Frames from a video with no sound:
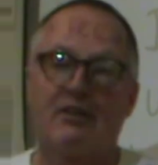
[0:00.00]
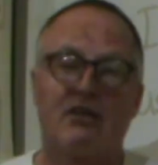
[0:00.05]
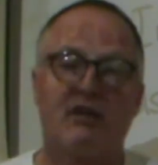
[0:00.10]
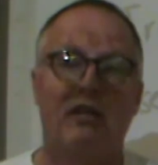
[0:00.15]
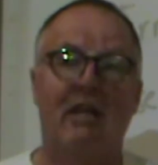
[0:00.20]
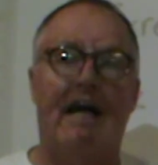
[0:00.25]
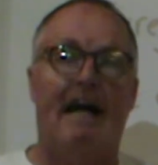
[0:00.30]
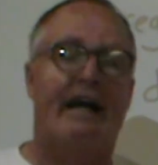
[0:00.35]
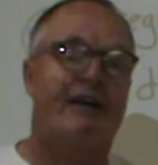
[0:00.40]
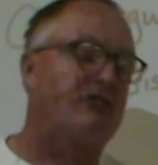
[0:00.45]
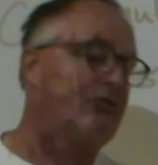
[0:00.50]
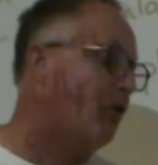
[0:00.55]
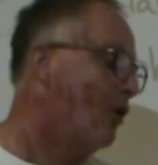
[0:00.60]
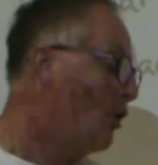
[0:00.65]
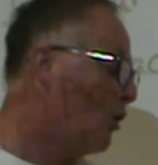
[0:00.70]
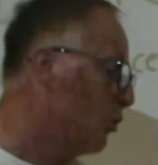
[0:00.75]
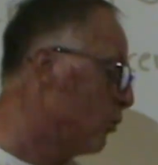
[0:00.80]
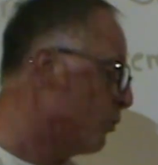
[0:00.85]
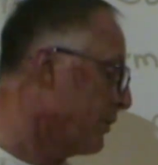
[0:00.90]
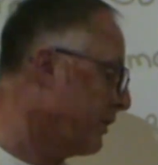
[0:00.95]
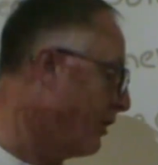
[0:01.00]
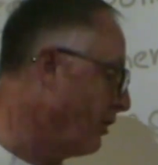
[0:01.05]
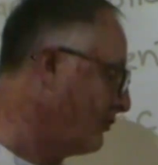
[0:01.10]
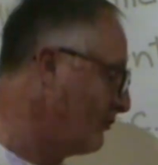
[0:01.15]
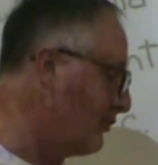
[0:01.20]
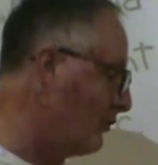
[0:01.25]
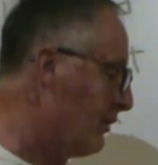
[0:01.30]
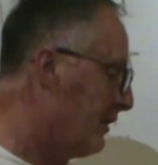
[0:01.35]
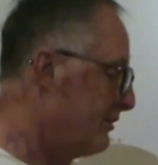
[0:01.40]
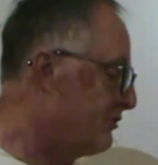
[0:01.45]
class. We
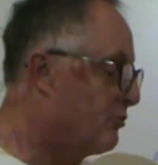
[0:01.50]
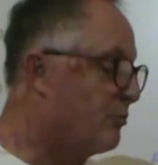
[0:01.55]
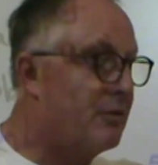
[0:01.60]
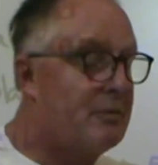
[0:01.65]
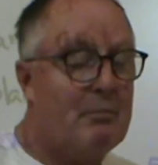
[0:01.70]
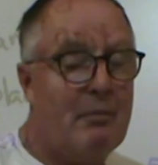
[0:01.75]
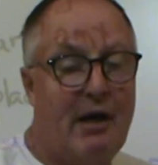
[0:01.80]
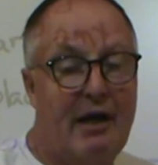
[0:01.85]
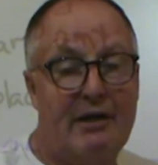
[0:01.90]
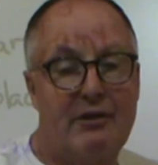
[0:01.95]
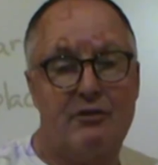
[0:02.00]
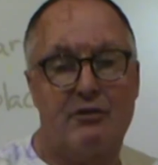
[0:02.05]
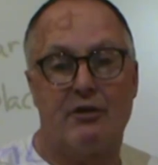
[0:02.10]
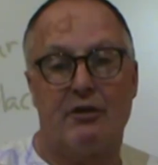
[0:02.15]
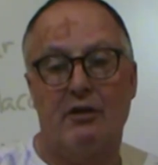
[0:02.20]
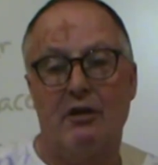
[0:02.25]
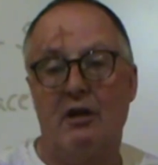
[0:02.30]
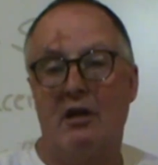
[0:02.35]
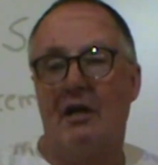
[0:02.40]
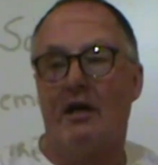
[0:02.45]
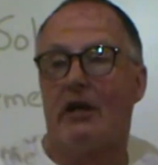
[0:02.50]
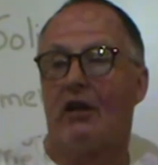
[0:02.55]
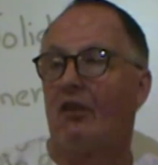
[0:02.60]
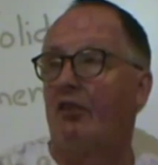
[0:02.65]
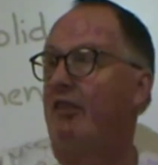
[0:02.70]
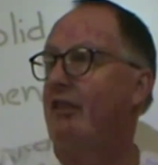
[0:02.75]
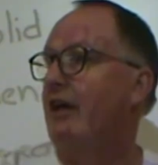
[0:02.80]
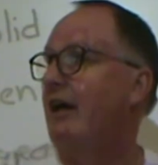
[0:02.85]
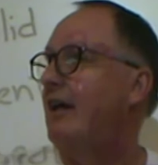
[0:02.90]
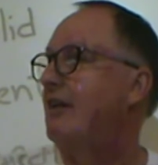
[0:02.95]
also, as a reminder,
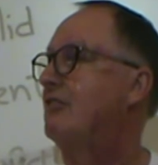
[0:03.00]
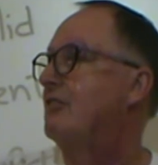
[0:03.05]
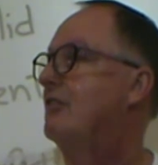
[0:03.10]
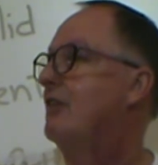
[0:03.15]
that